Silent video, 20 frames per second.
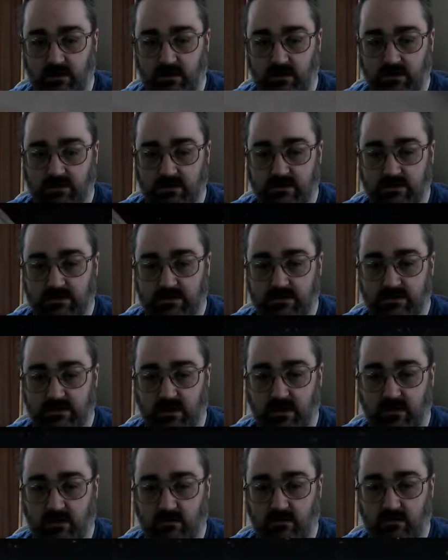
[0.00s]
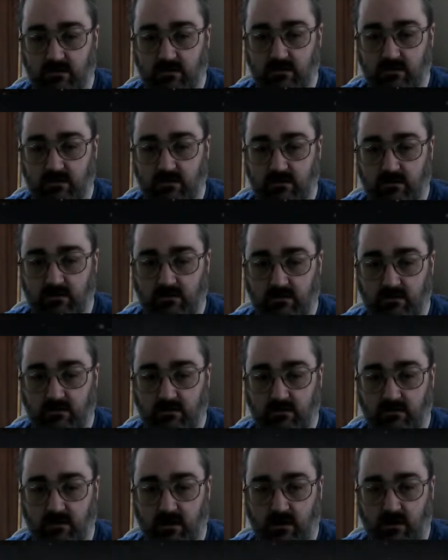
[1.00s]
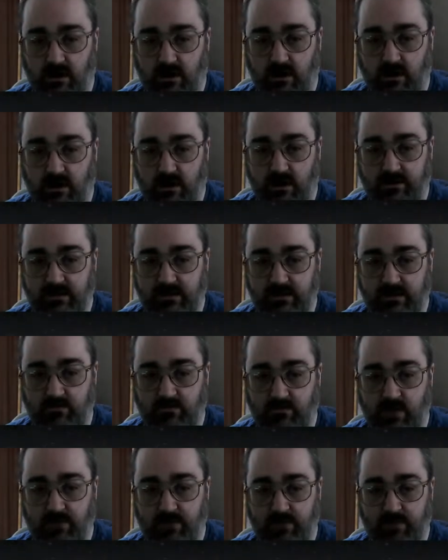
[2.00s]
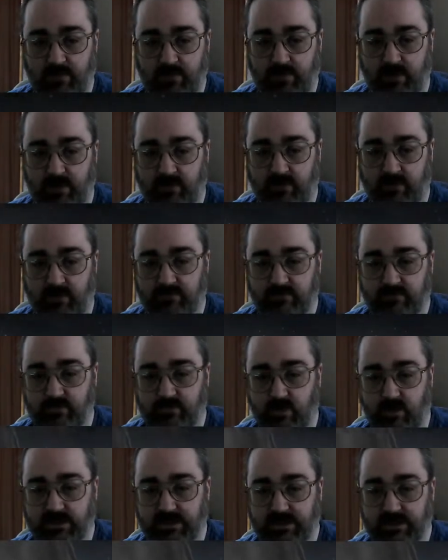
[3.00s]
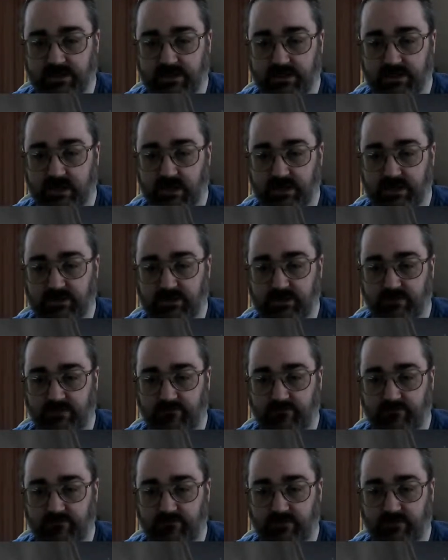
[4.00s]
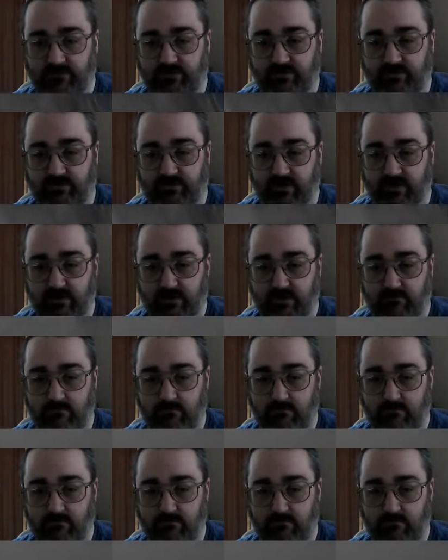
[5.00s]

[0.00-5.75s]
So I think that might be part of the reason why I smashed the first time.